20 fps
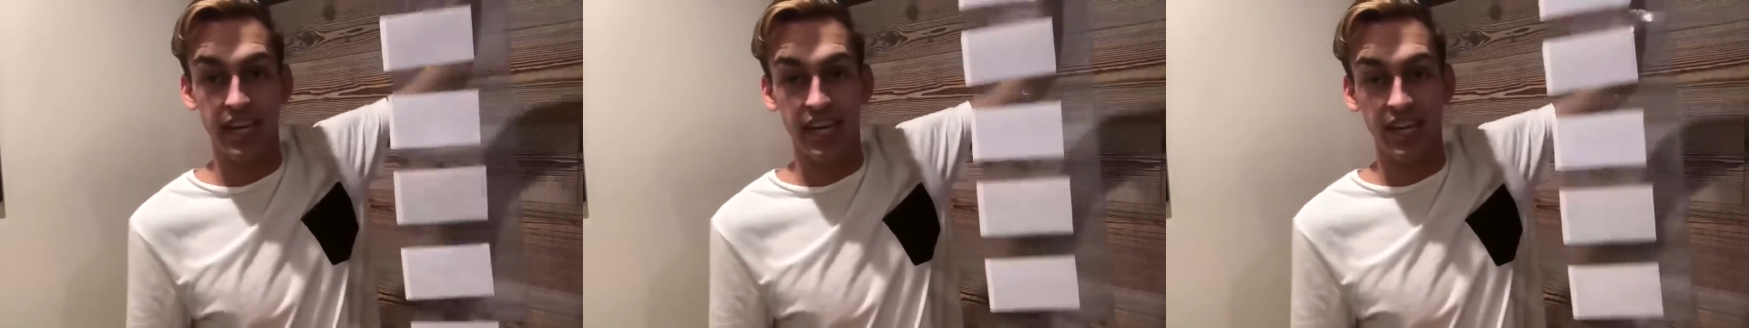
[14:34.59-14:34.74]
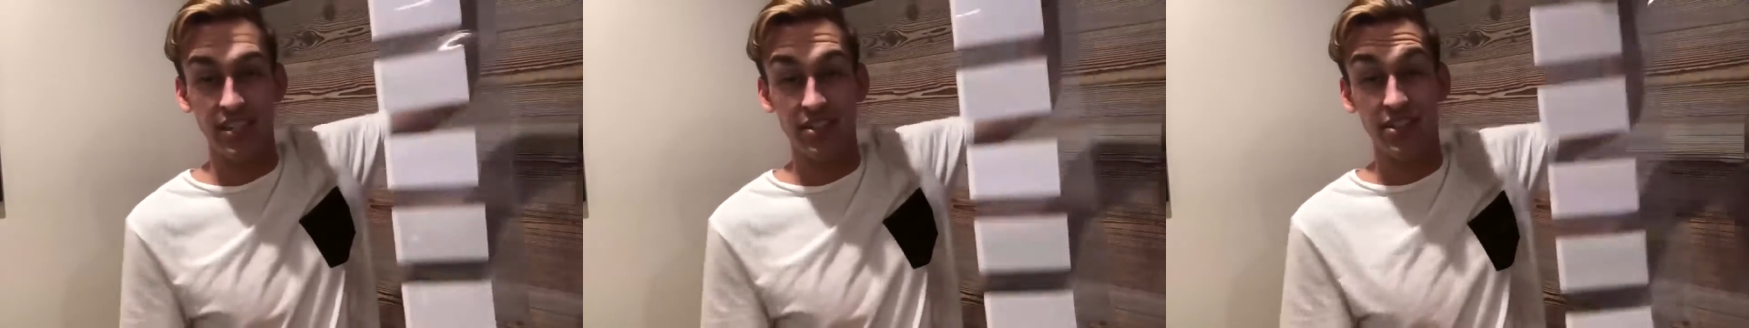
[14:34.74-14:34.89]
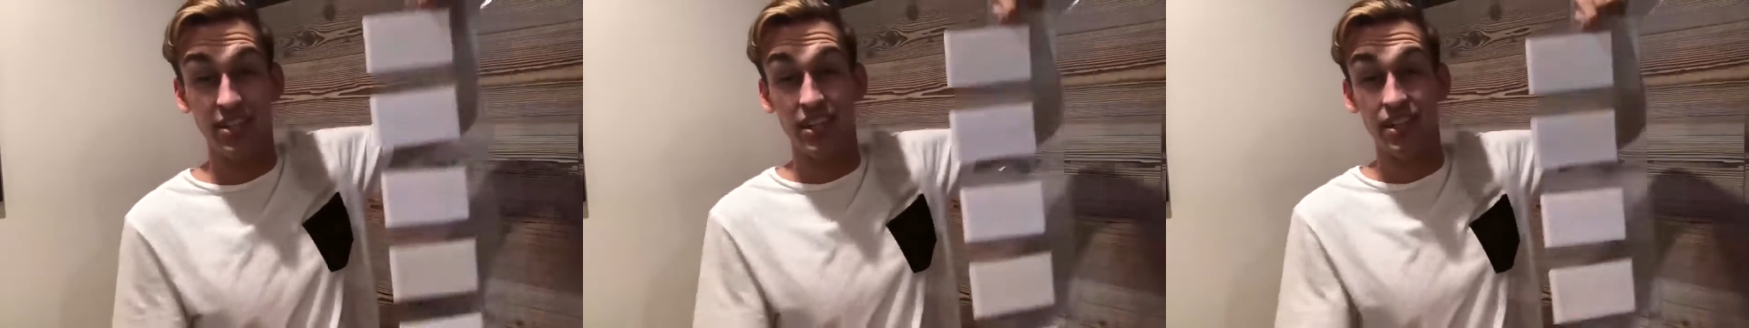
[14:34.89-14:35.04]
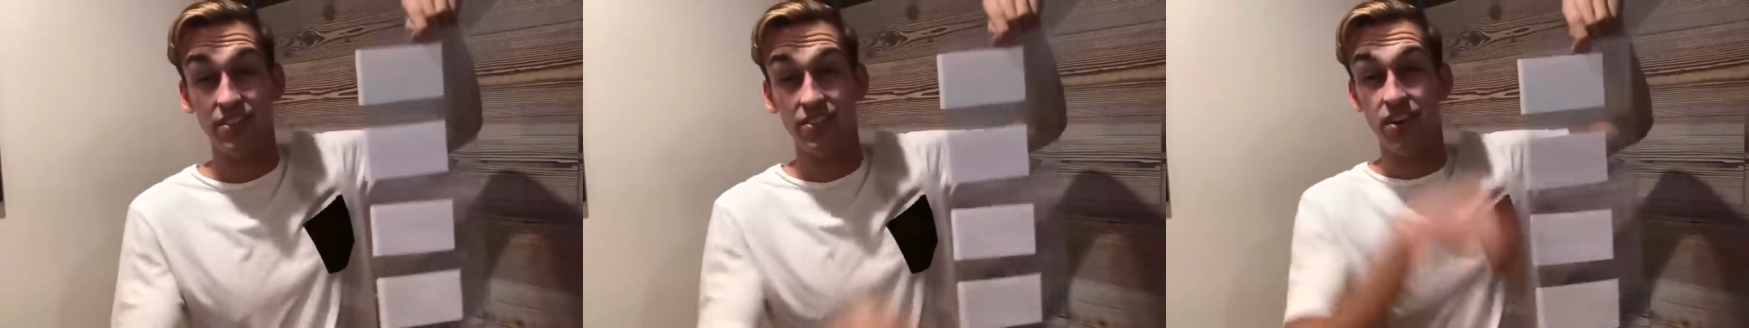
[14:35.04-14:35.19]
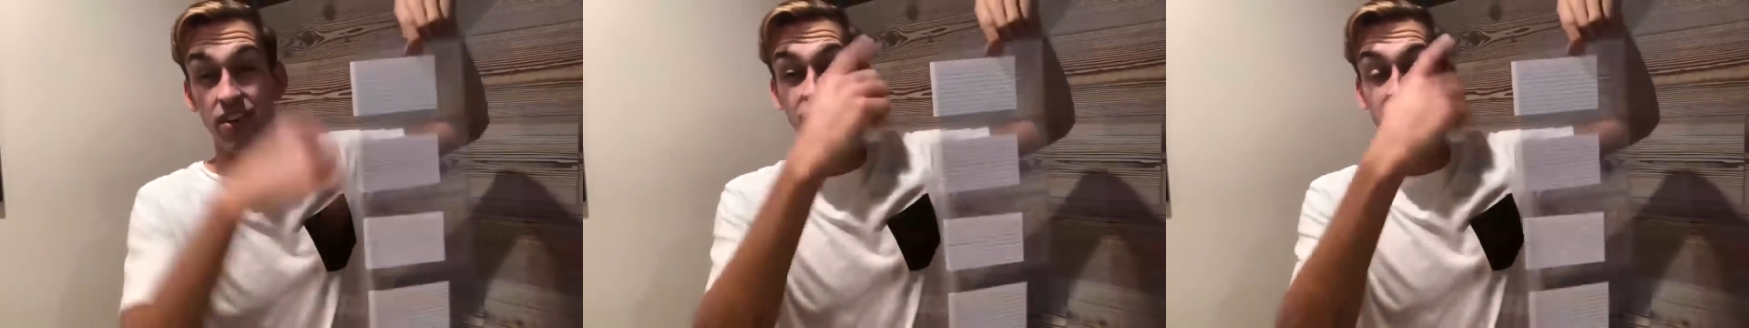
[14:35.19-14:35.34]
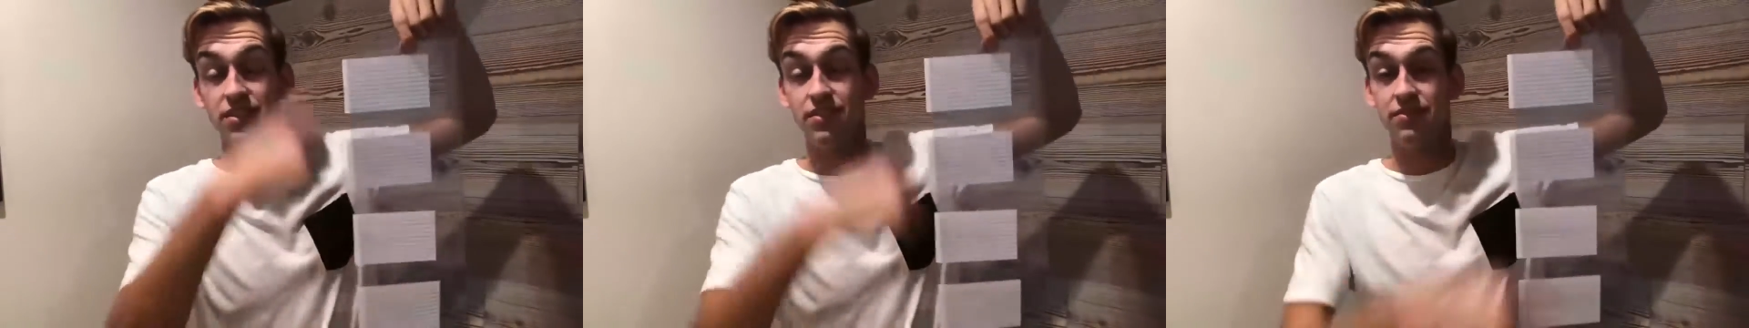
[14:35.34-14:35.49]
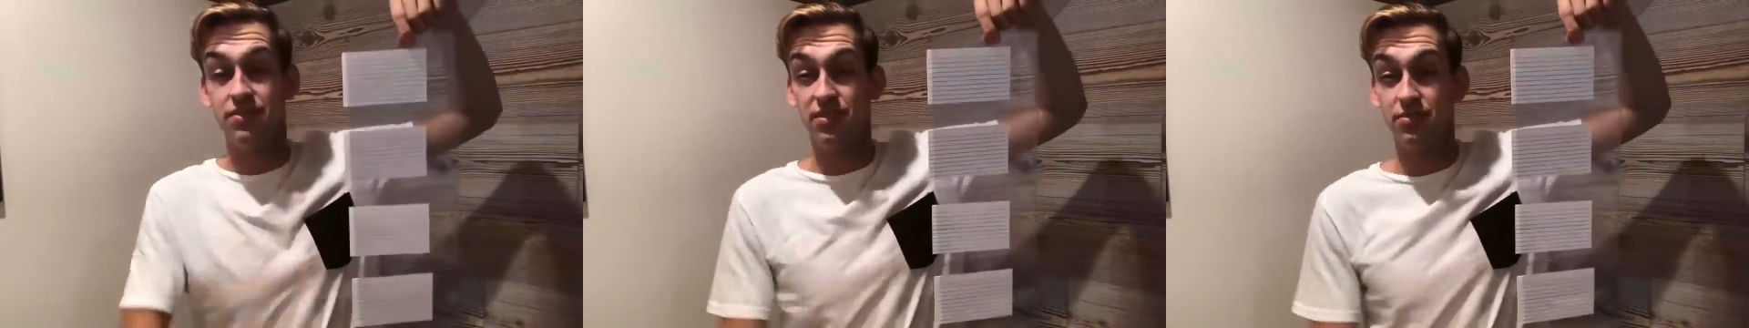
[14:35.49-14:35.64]
and you could have
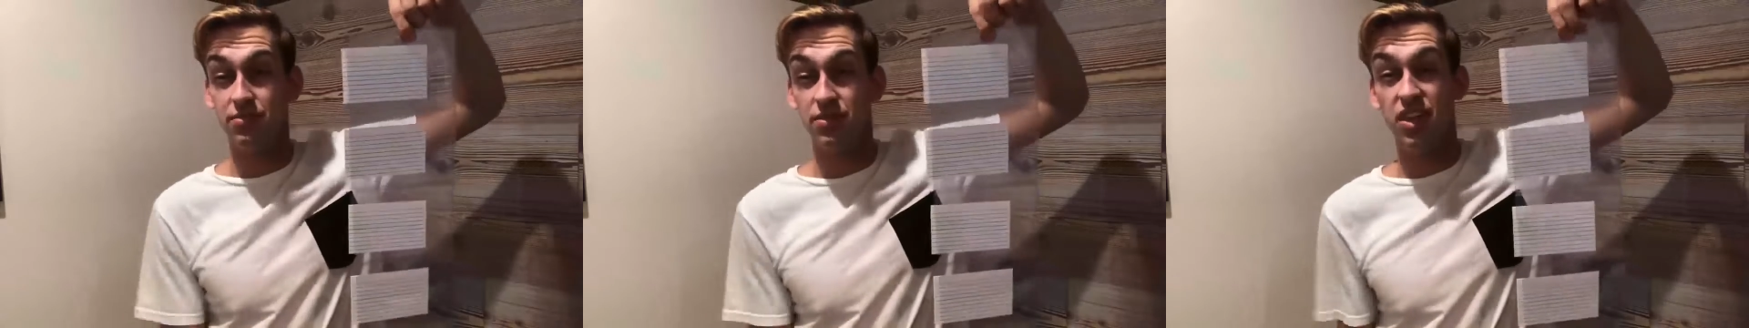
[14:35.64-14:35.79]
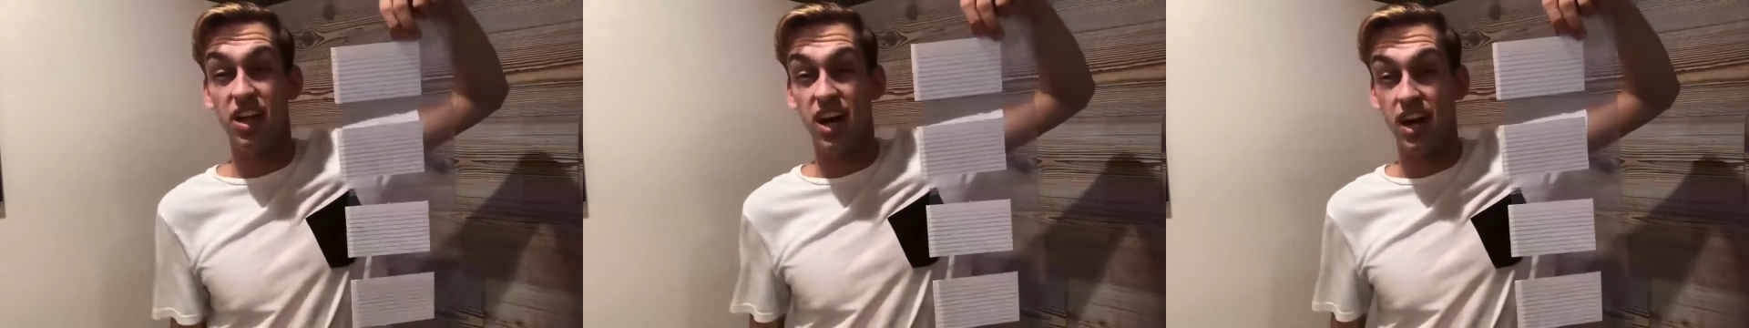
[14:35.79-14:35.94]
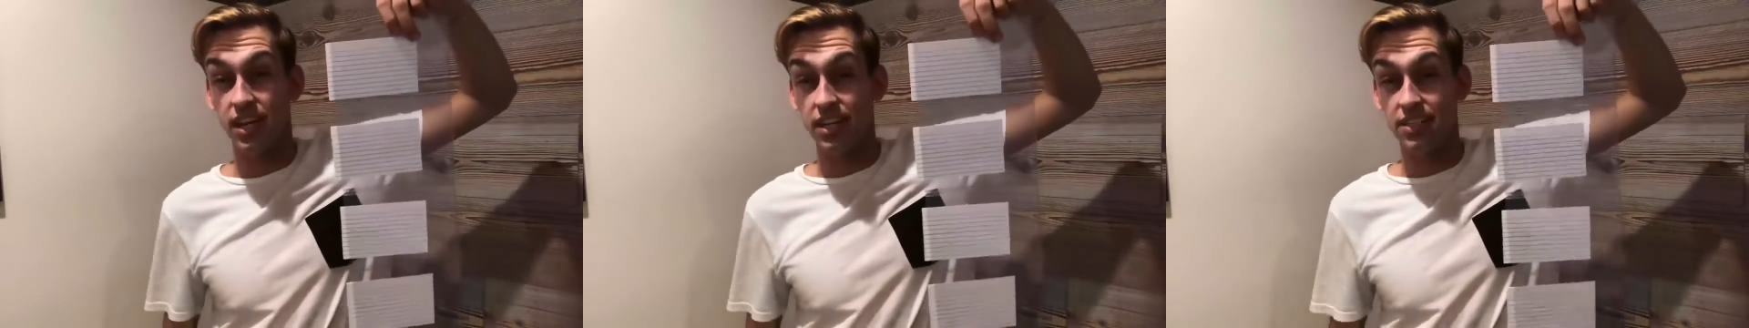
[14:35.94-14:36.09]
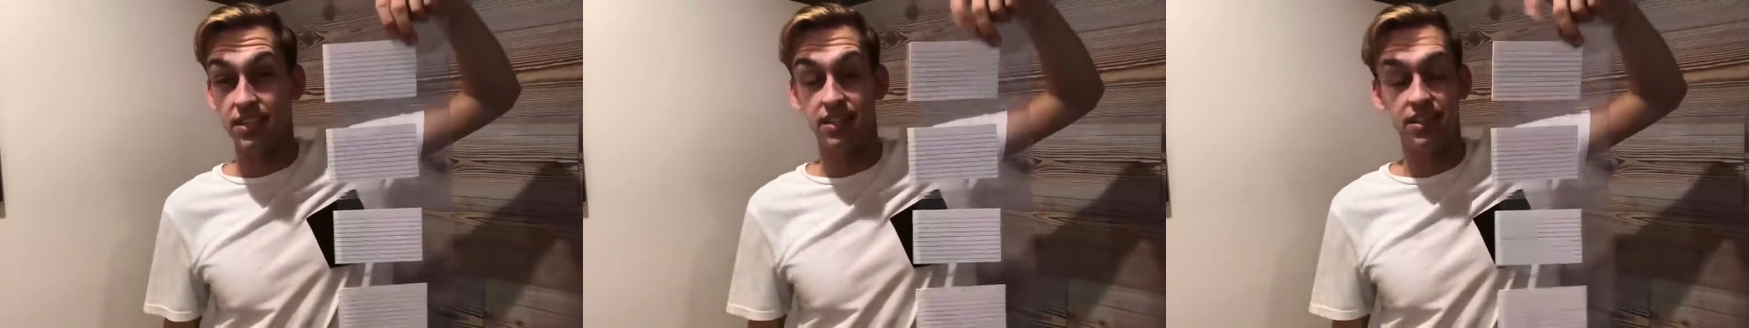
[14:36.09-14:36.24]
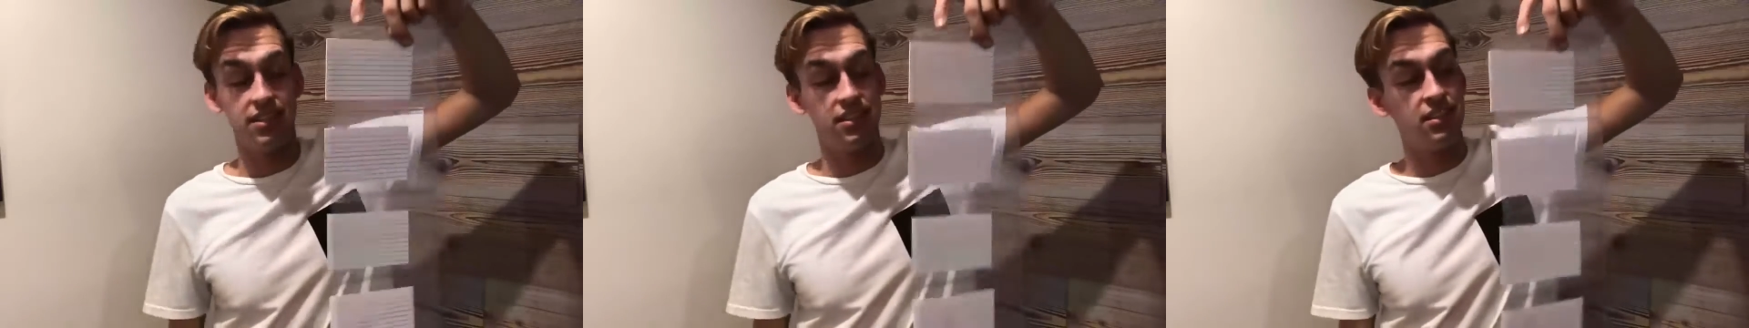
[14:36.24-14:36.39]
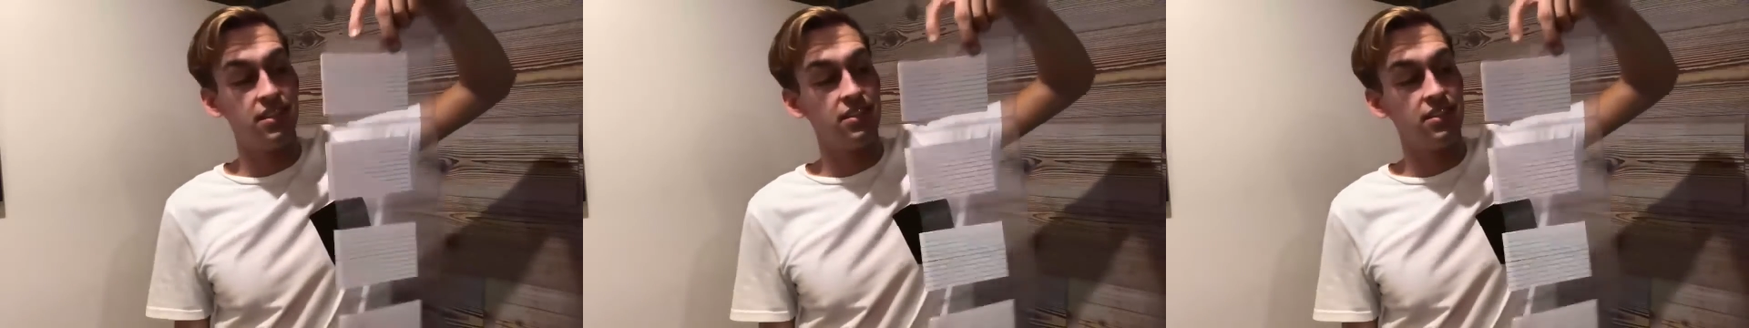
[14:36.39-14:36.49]
all of them locked.